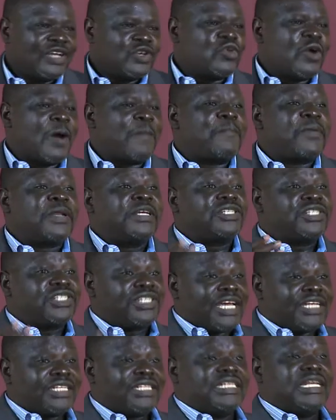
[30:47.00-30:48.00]
to
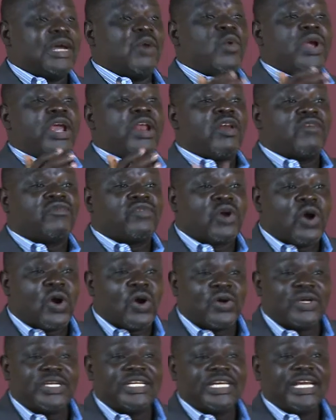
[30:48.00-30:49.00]
appreciate the will of
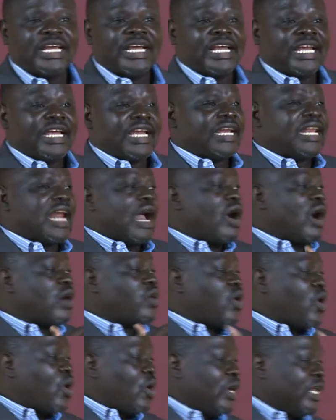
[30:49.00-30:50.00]
God in our
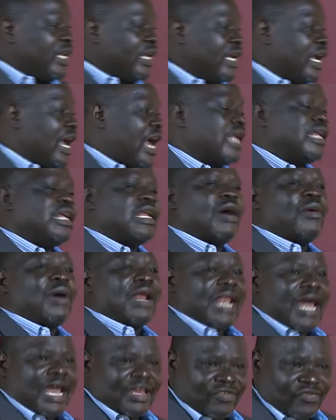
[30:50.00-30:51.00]
calling and in our
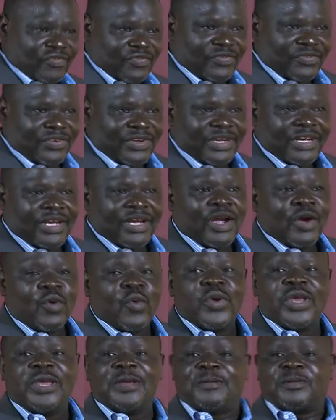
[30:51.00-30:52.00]
life.
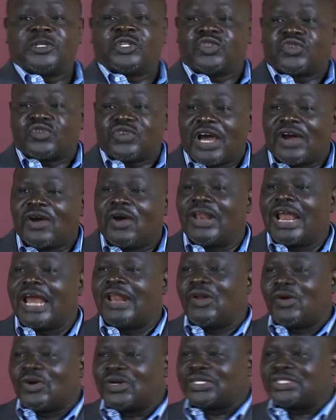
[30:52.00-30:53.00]
We struggle a
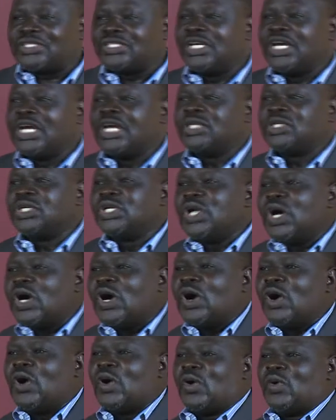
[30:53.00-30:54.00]
lot to
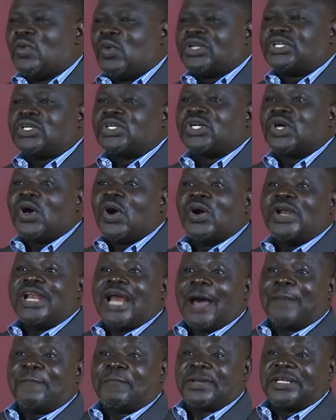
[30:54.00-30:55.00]
know what God
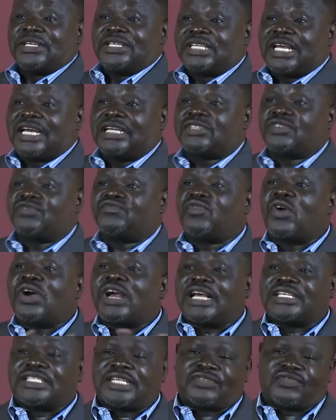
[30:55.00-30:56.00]
appreciates,
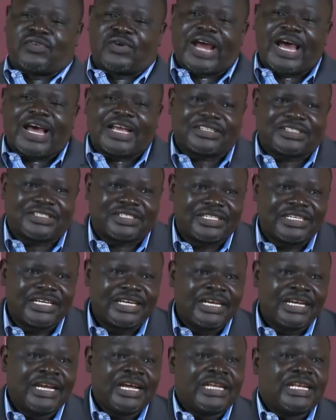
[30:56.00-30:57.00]
focuses for us.
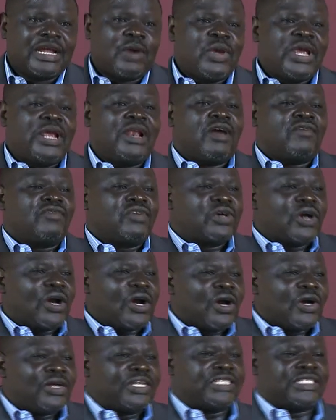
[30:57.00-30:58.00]
The will of
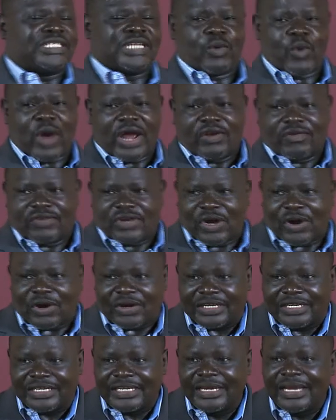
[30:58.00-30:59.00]
God is the Word of
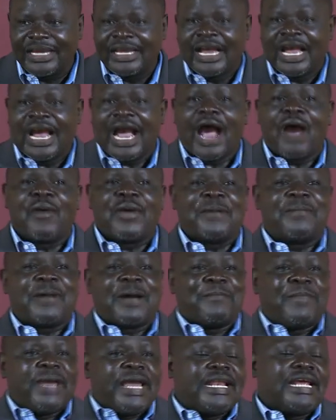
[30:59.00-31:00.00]
God. However,
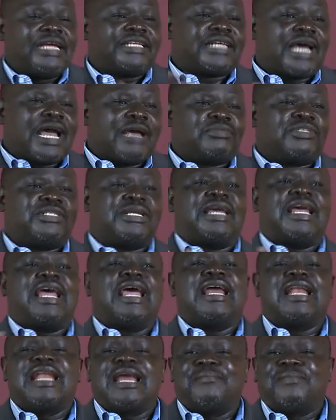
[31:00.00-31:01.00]
many times the
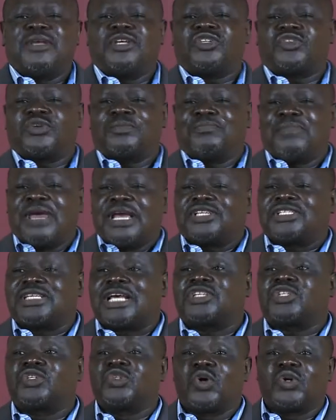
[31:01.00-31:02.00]
enemy makes
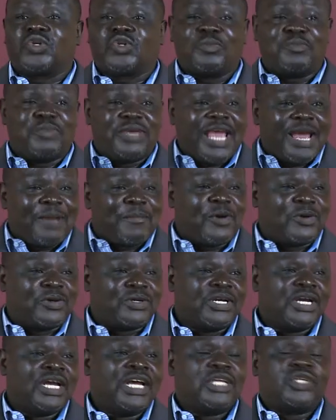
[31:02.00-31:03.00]
us not to be able
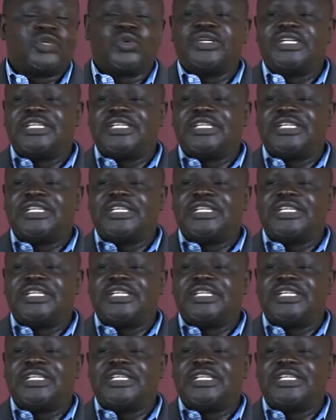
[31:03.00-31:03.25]
to